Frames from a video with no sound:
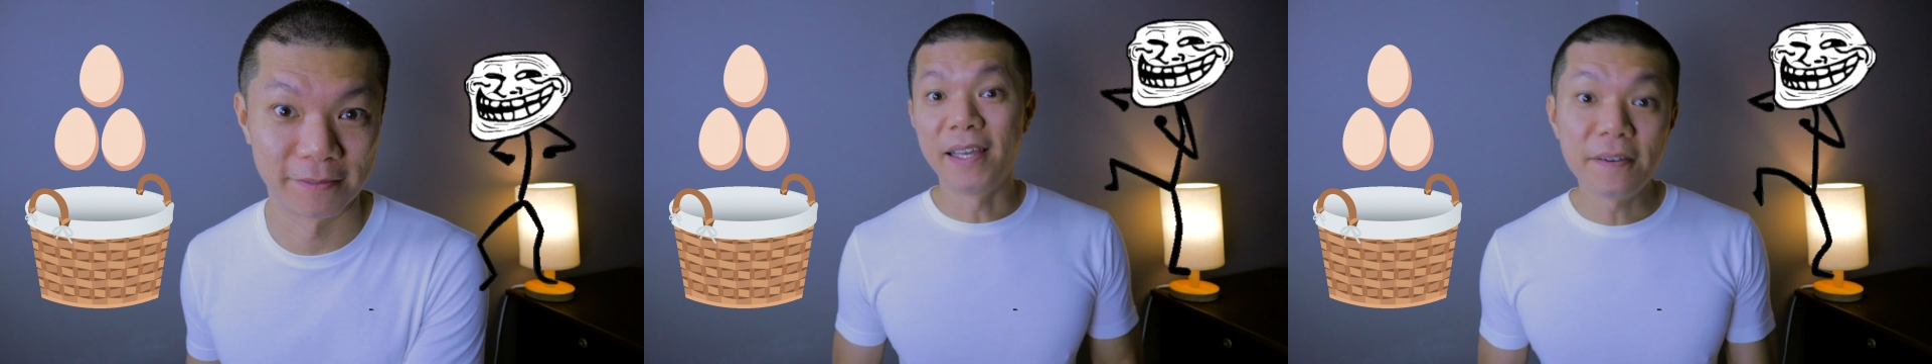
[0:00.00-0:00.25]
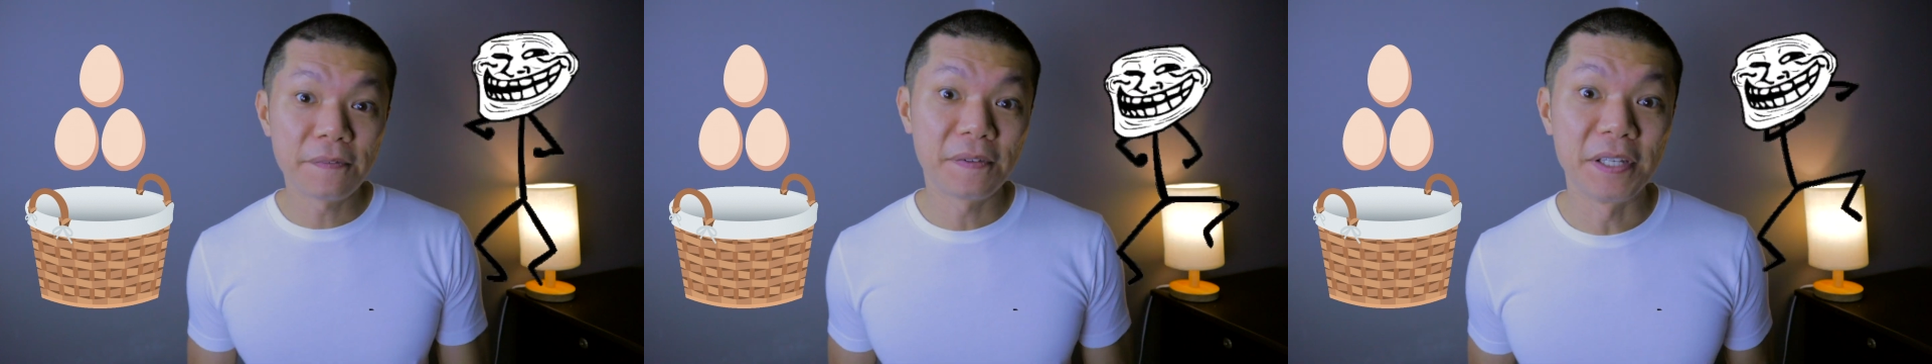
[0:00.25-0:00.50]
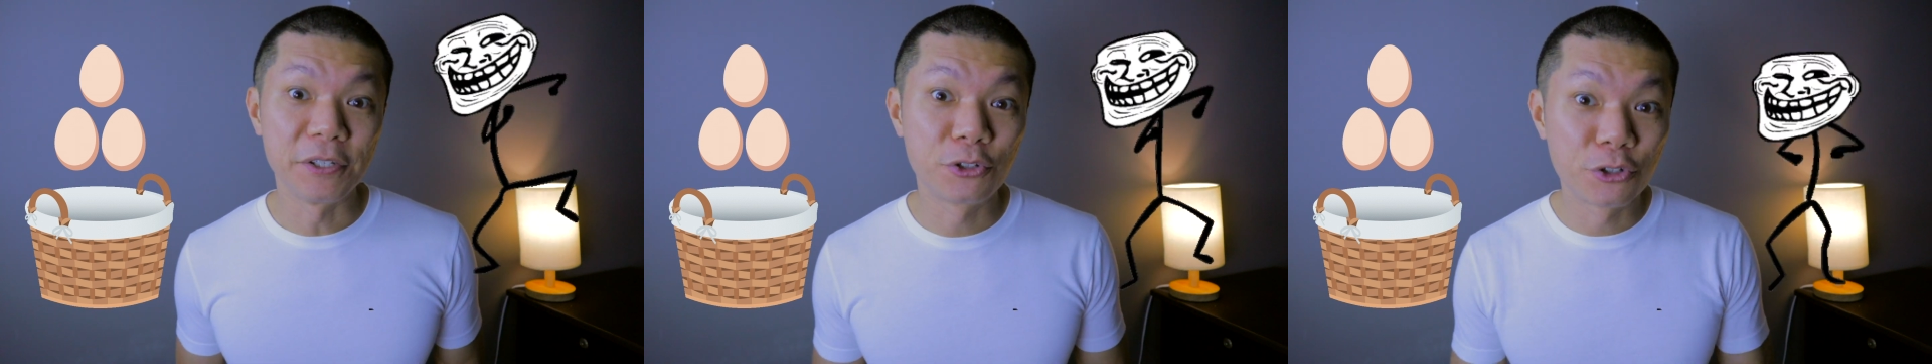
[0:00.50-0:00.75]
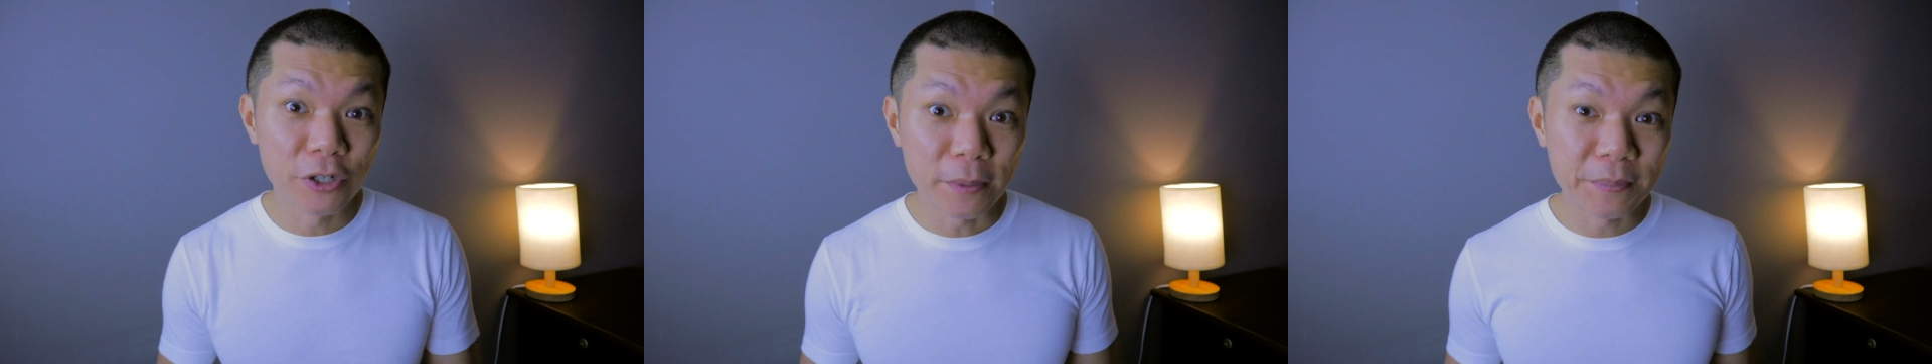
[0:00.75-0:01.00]
If he
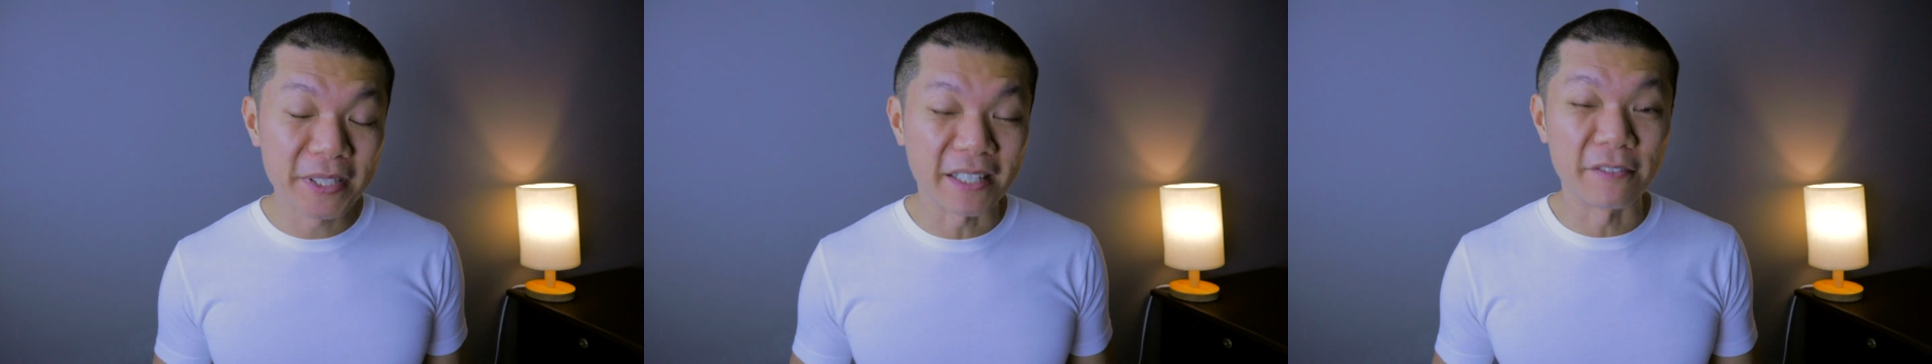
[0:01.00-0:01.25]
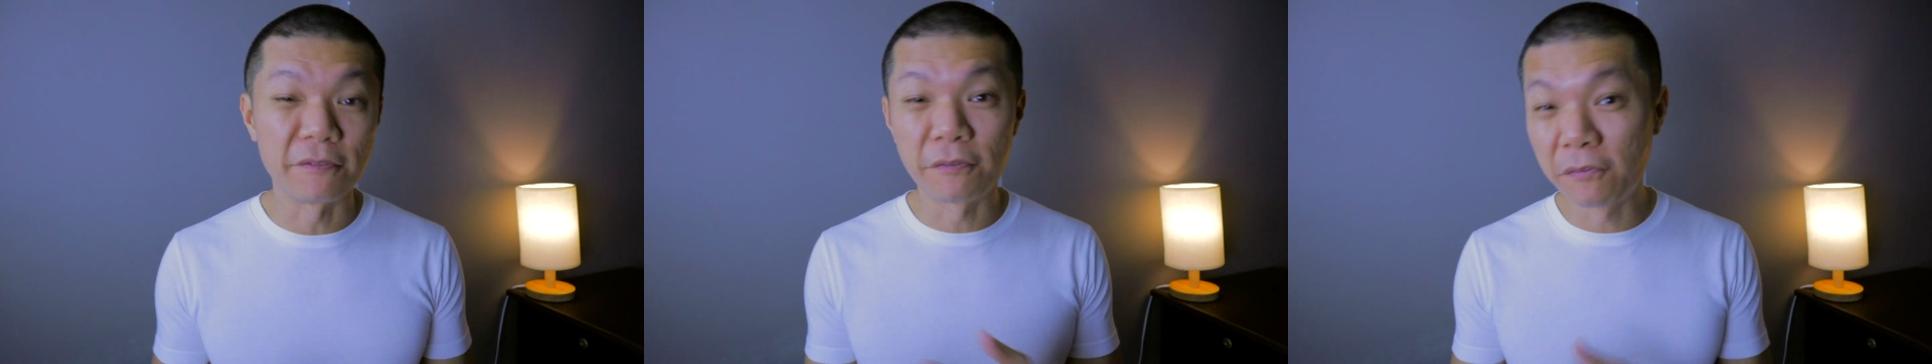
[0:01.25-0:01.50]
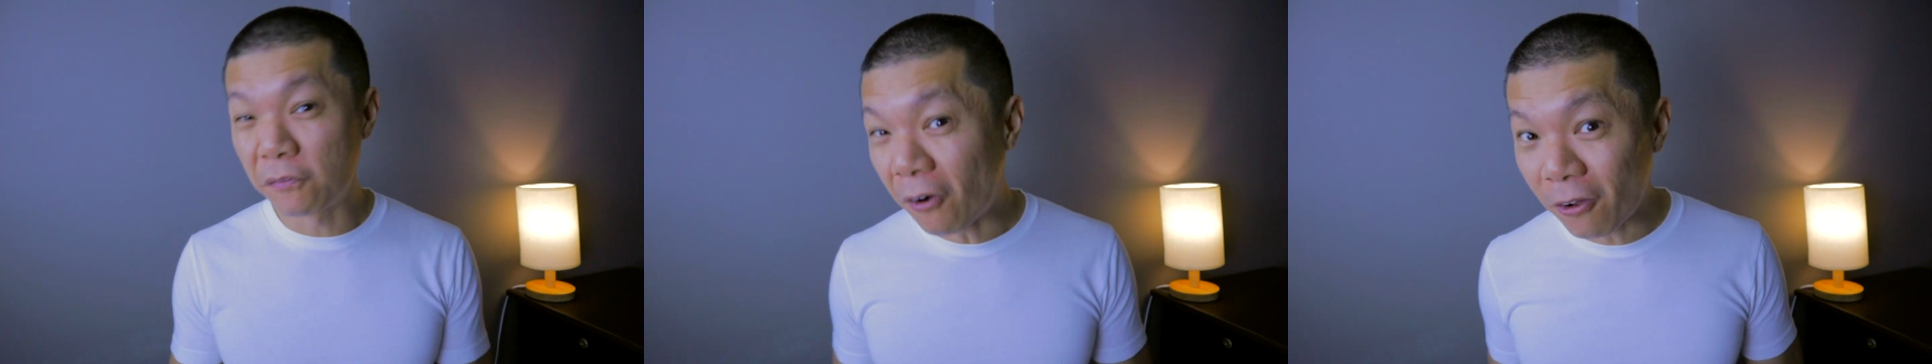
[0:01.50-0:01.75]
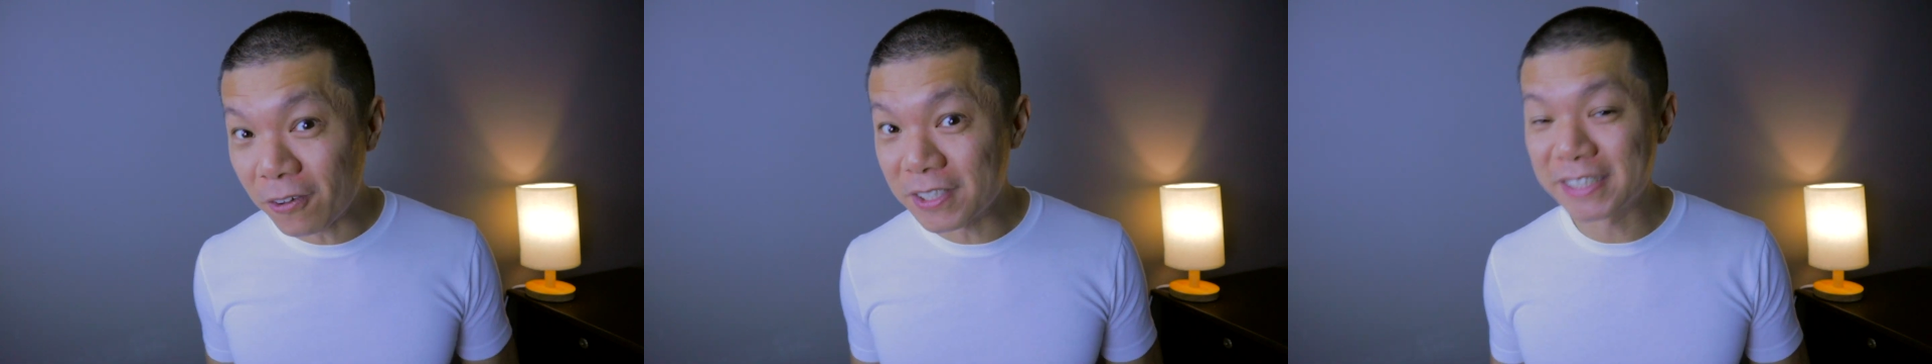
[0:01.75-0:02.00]
trips and
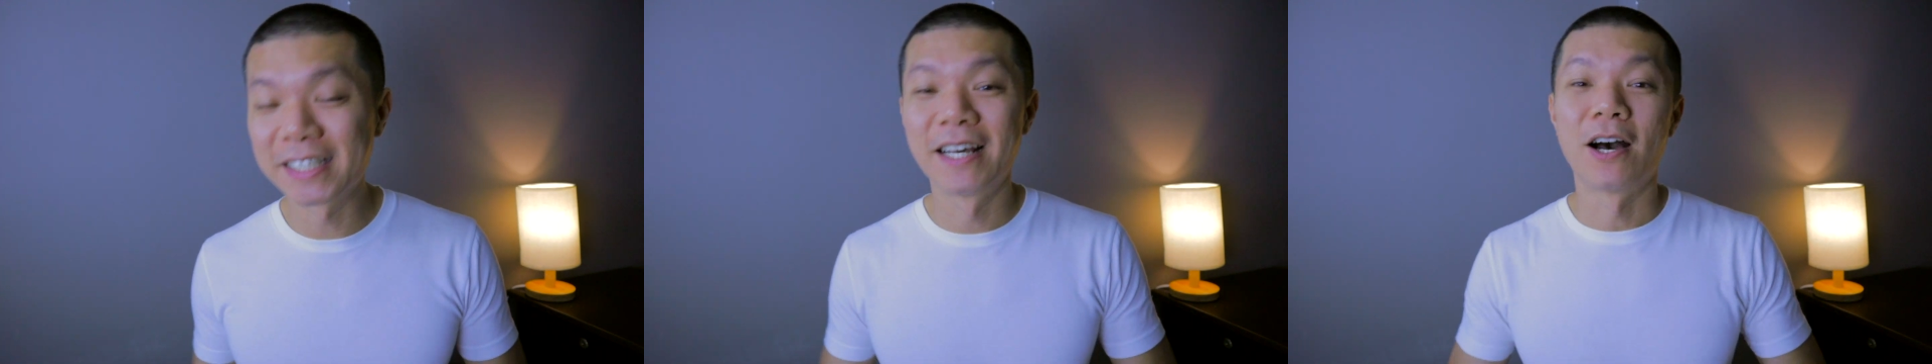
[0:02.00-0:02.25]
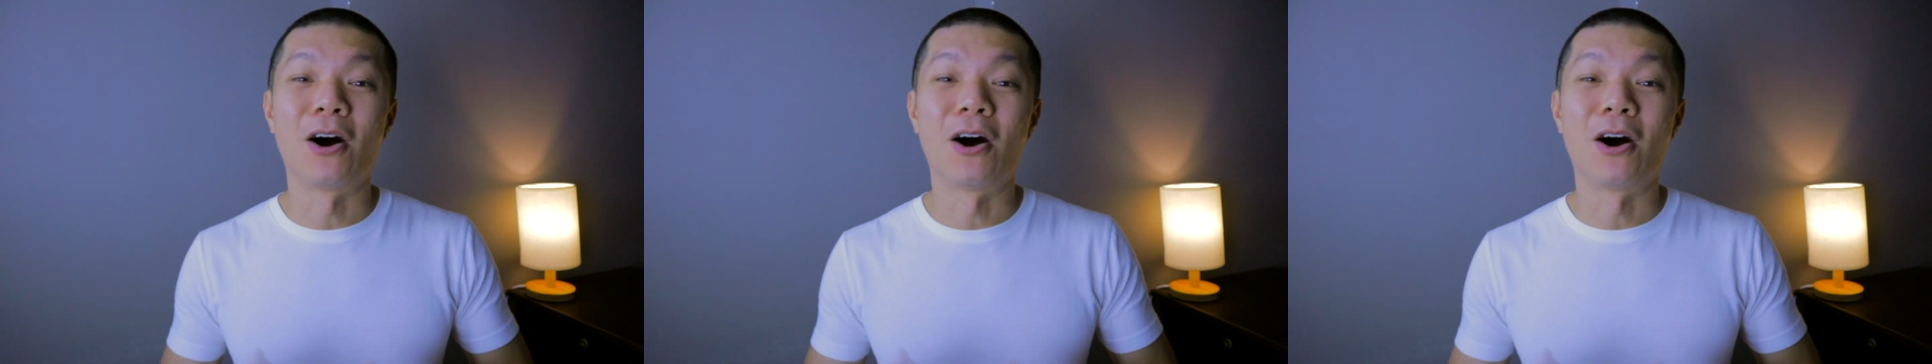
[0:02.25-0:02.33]
falls,